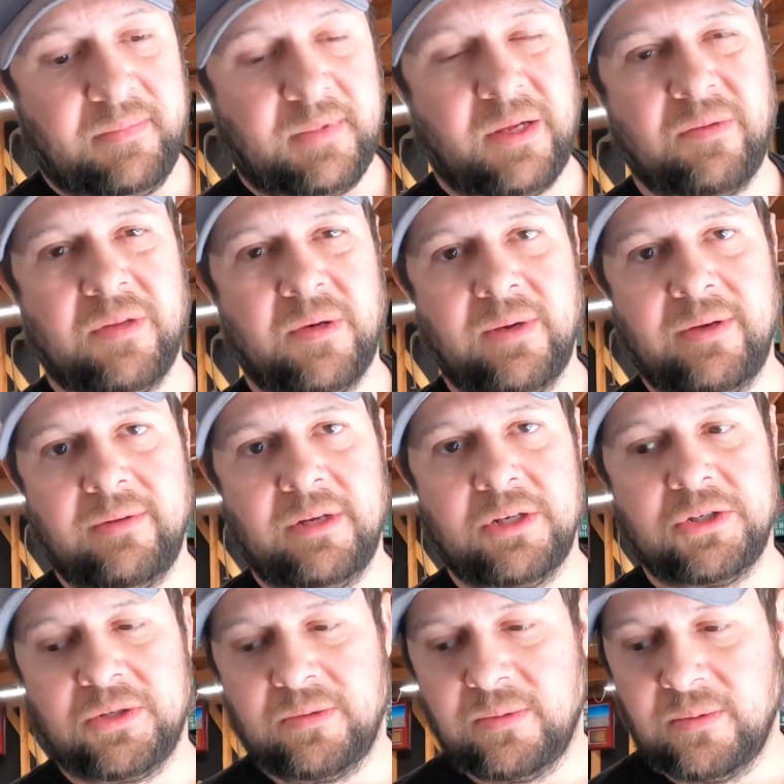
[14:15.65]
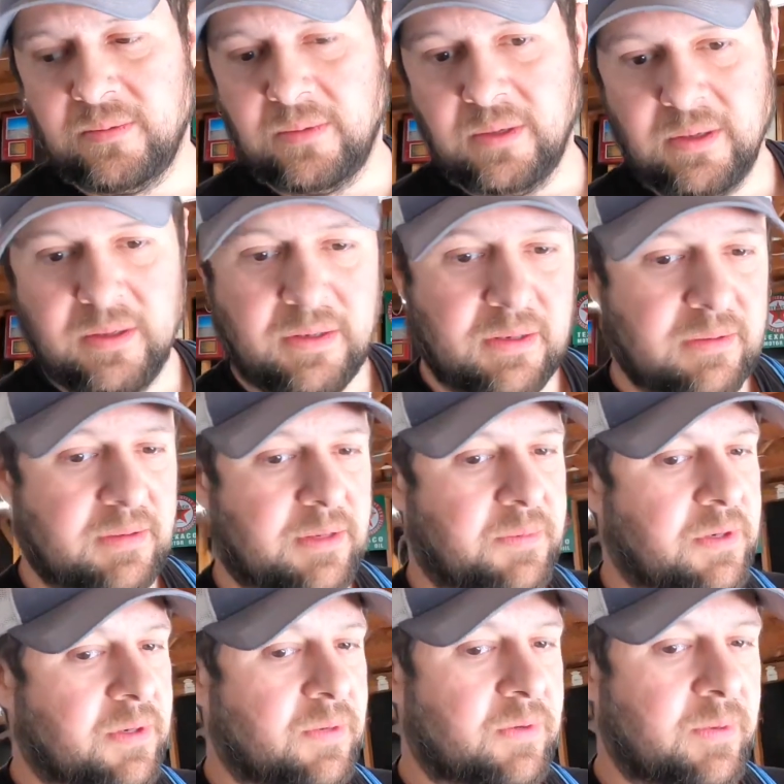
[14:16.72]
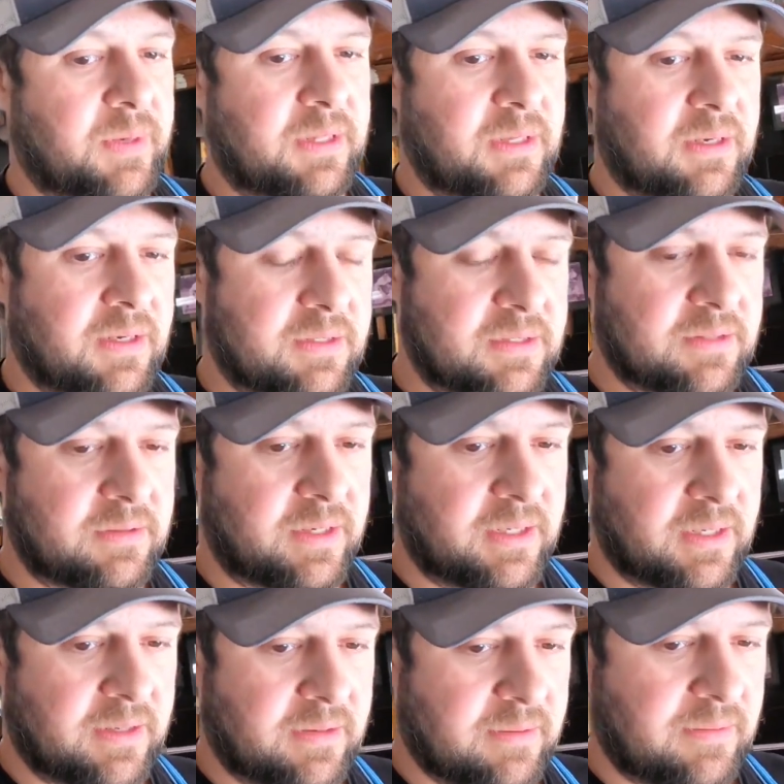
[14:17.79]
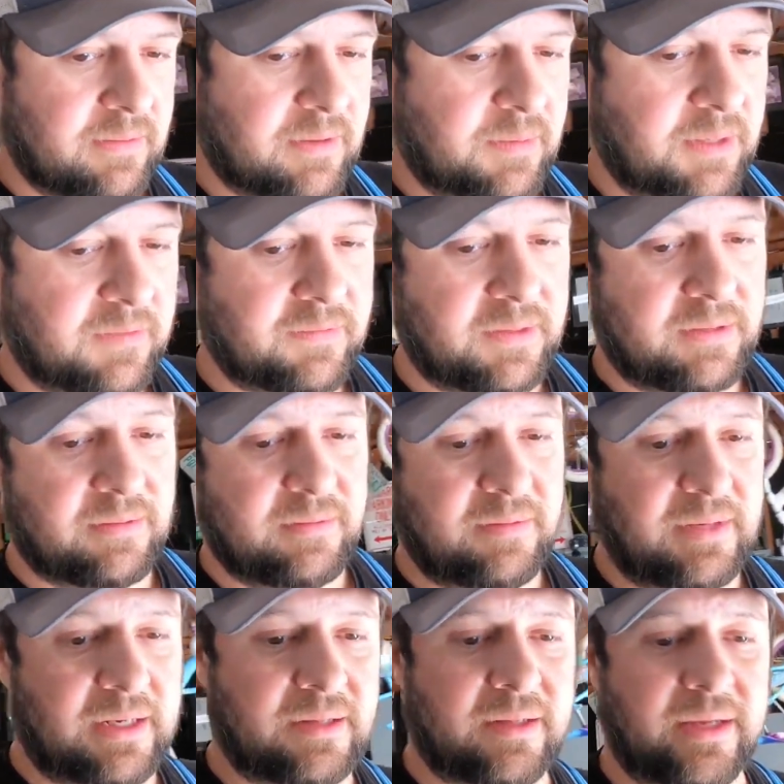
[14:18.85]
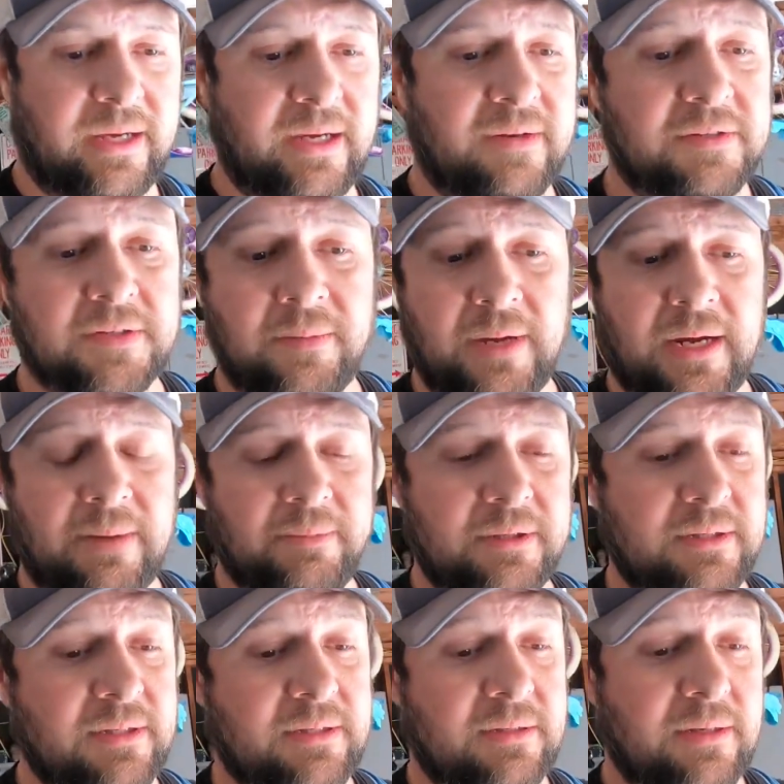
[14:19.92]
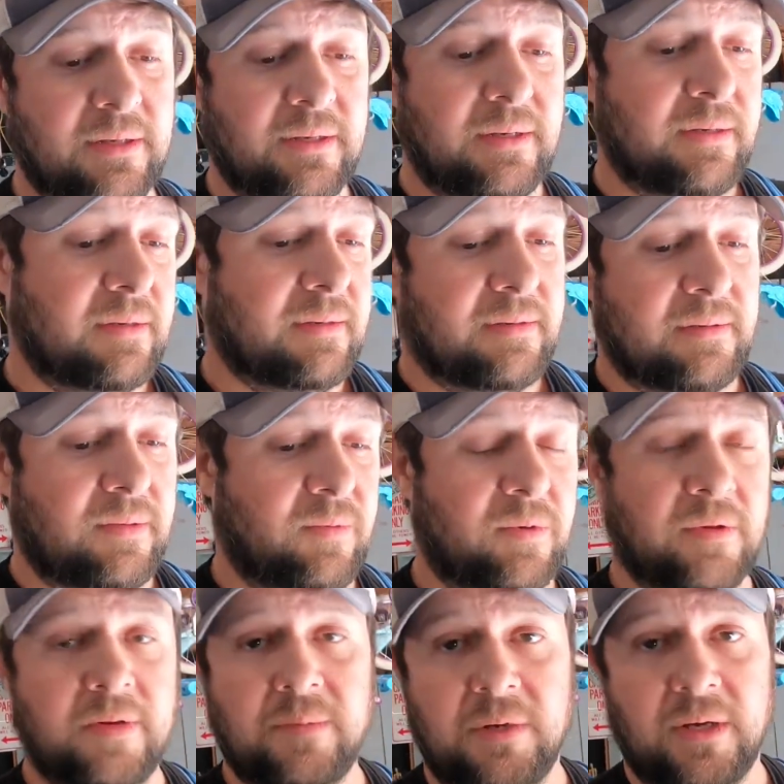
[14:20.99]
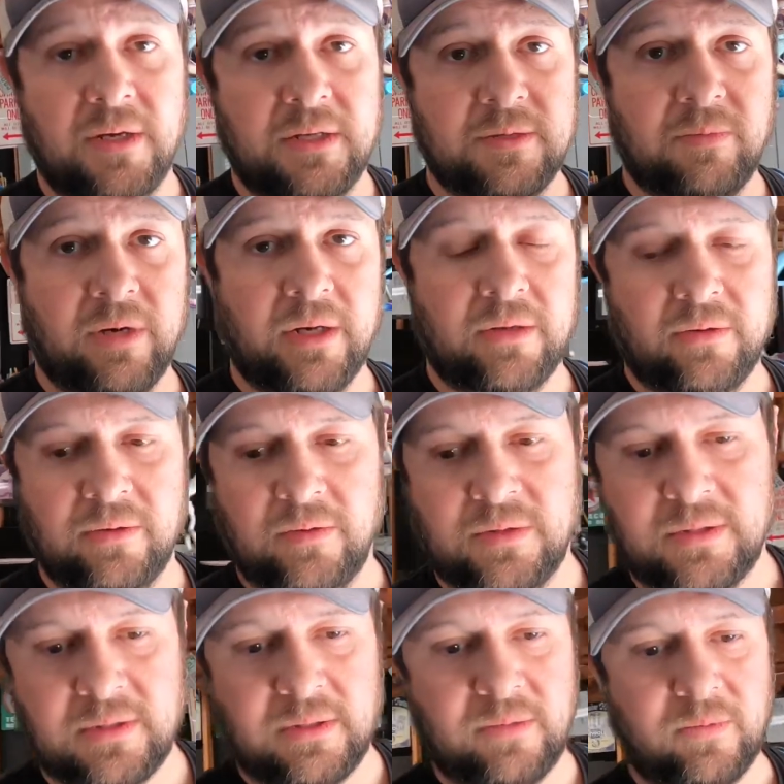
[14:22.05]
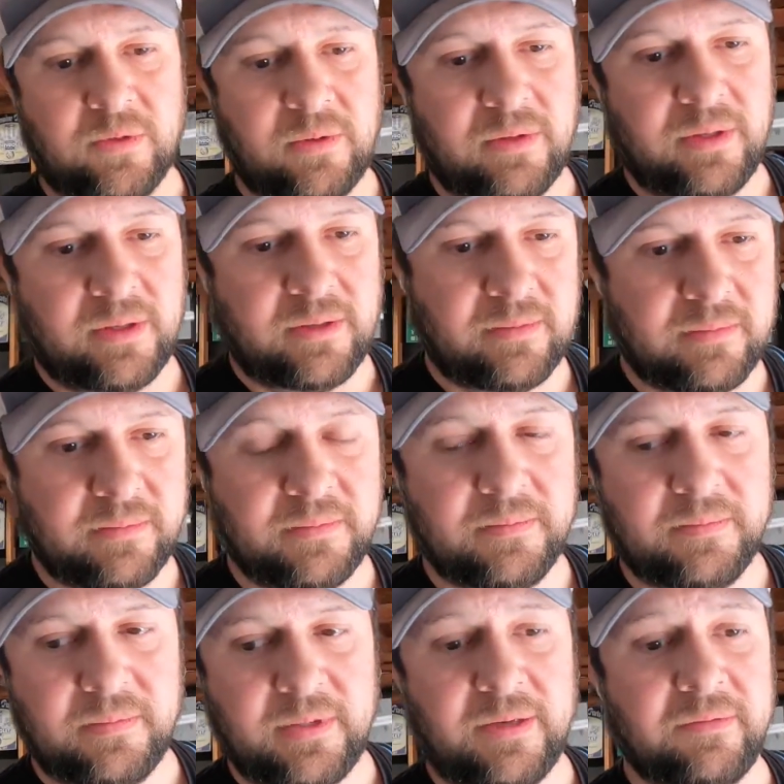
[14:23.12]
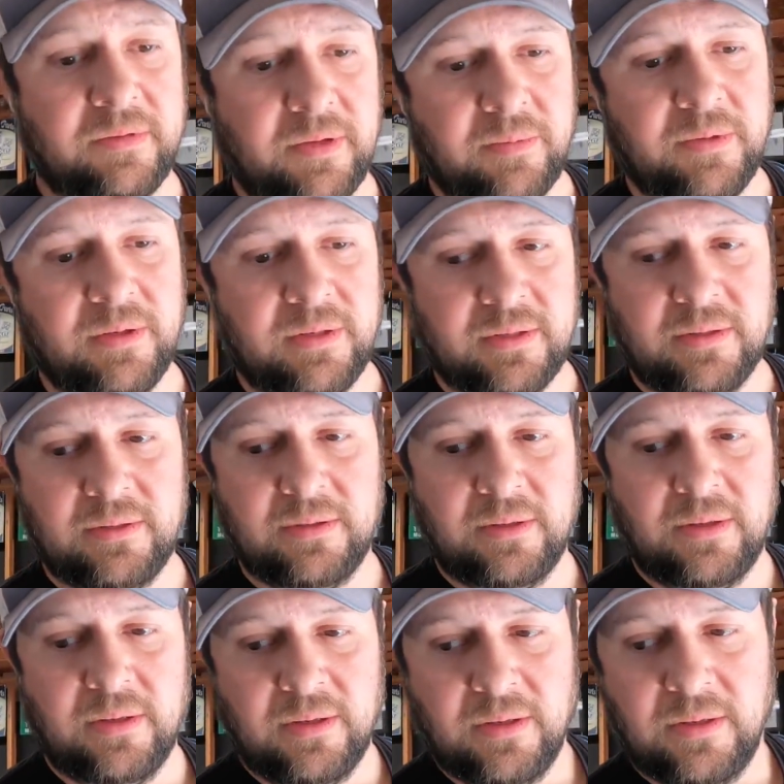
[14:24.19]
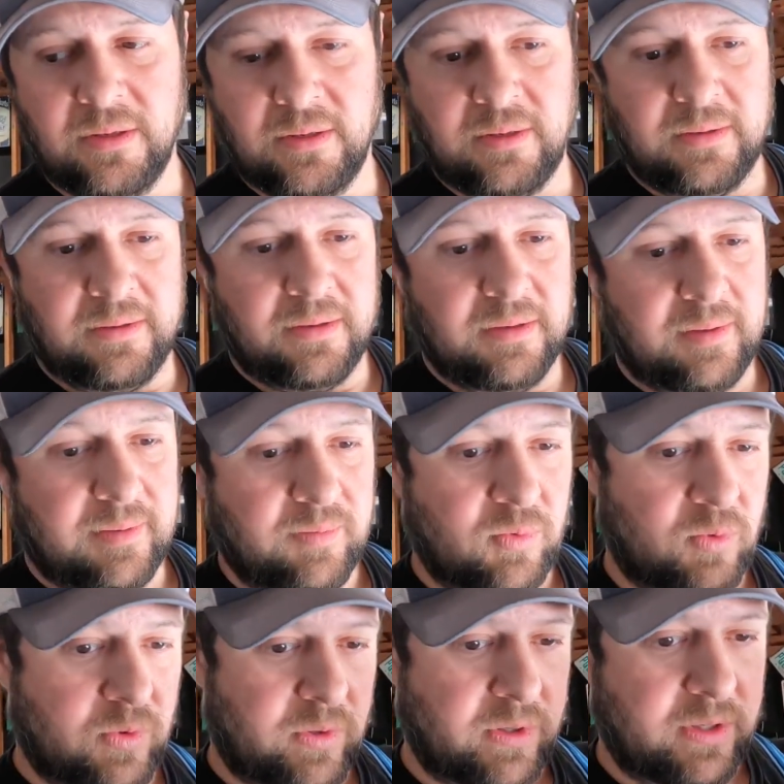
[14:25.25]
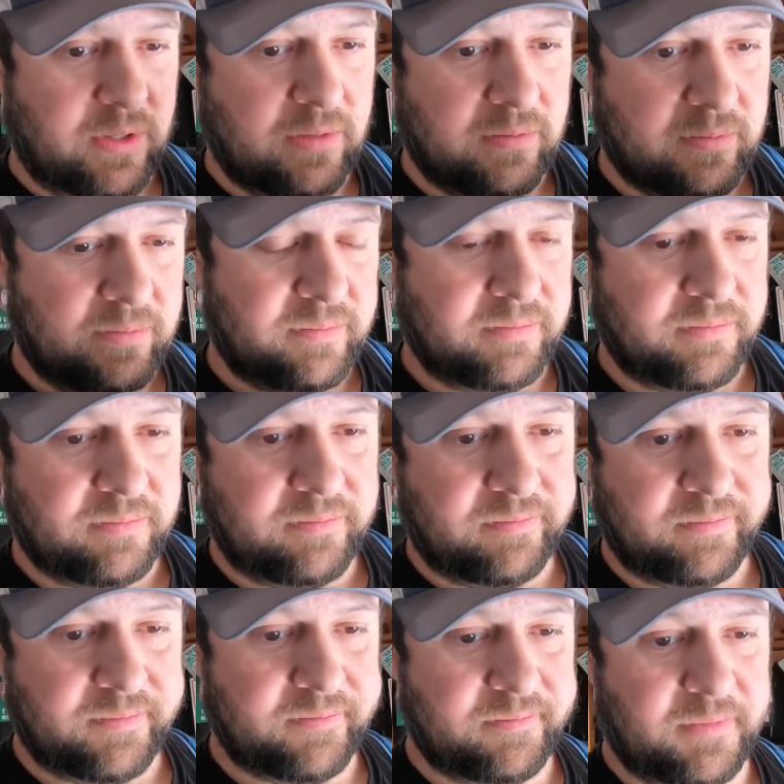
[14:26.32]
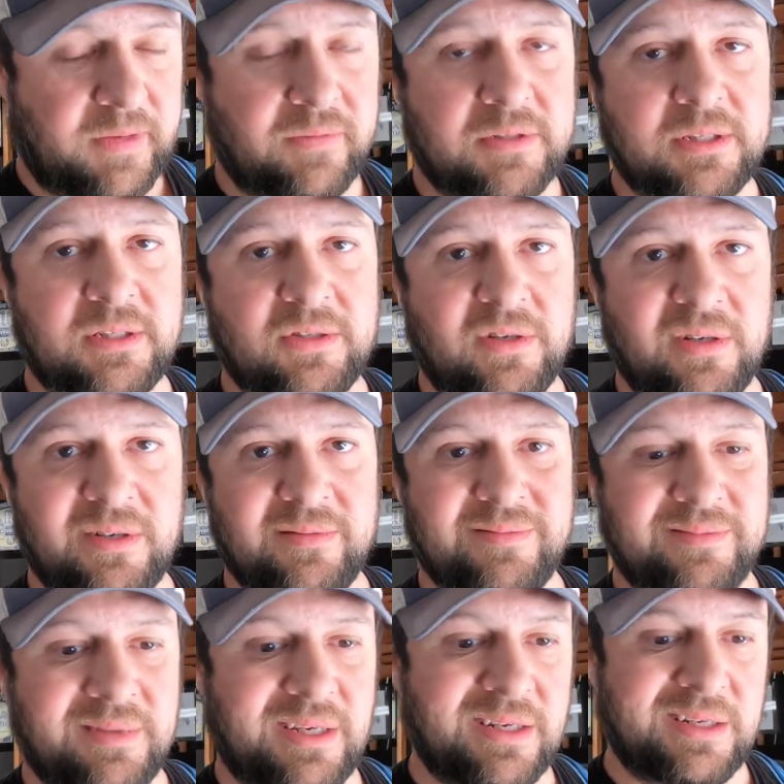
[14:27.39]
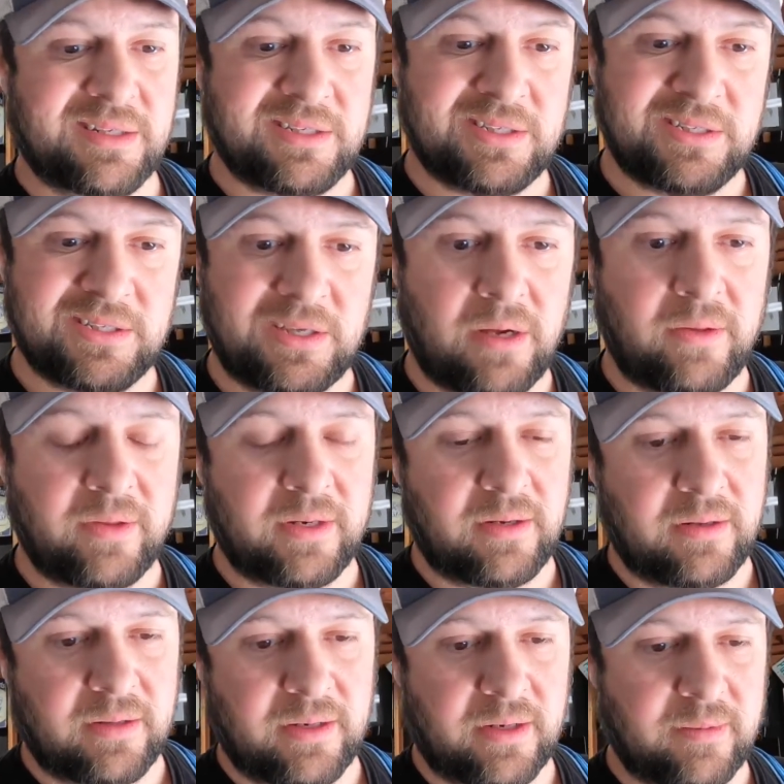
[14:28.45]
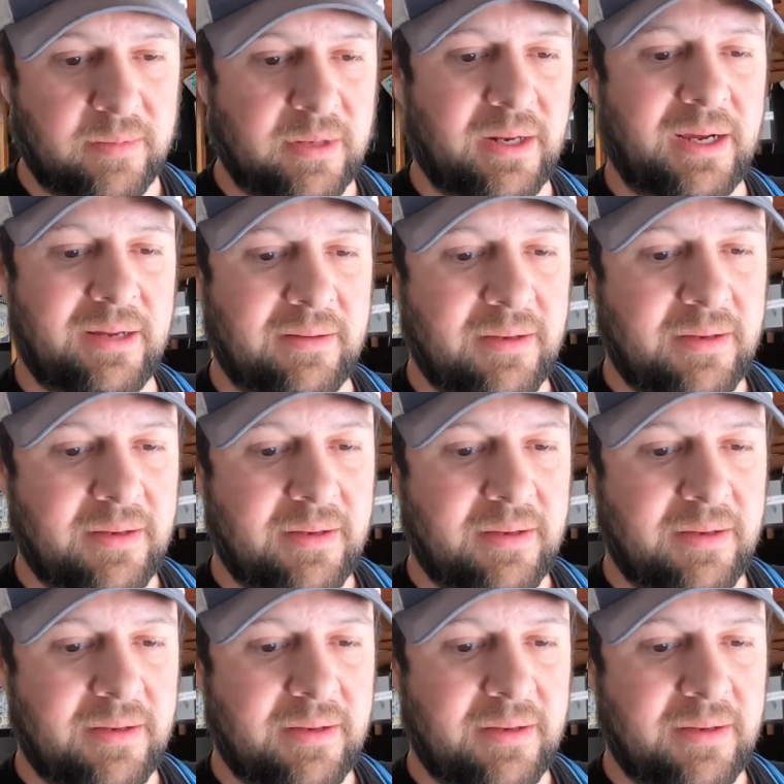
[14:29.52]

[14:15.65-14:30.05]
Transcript: don't think we'll have an issue. I'm not going to worry about the gussets right now. I mean, if down the line, if something happens, one of them does break loose, then we'll definitely put more emphasis on getting it solid on there. But